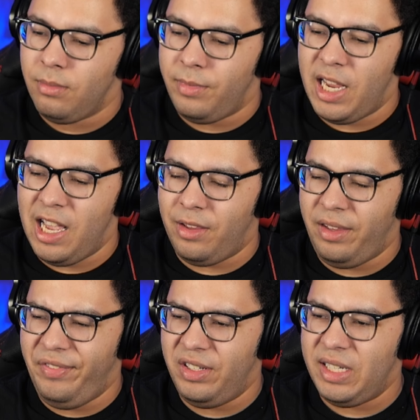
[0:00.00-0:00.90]
Yeah,
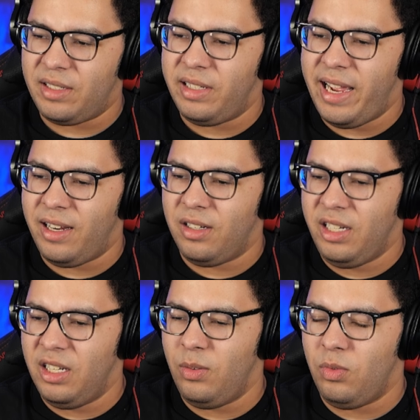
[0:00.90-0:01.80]
if he stuck to that, he
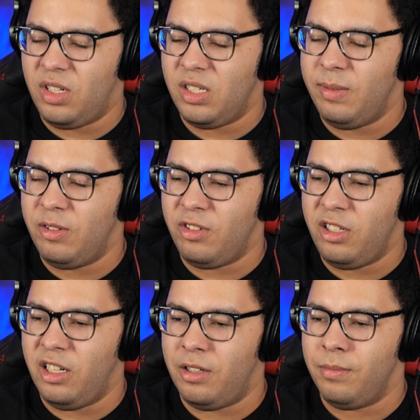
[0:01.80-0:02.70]
could have been really
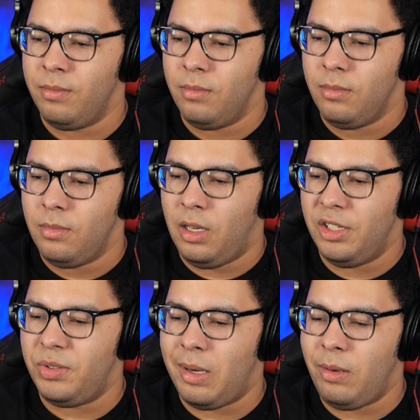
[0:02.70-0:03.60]
good.
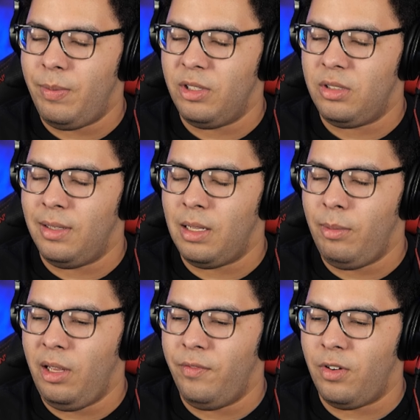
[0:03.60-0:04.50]
Also, why do we put Double
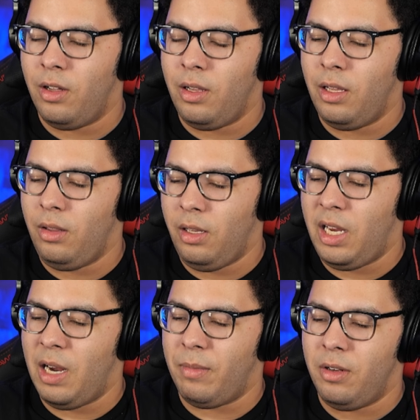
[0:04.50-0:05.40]
D in front in the
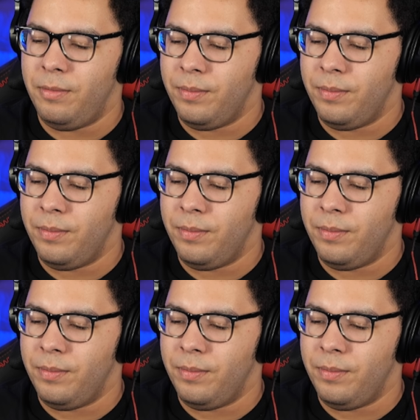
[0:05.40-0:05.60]
camera?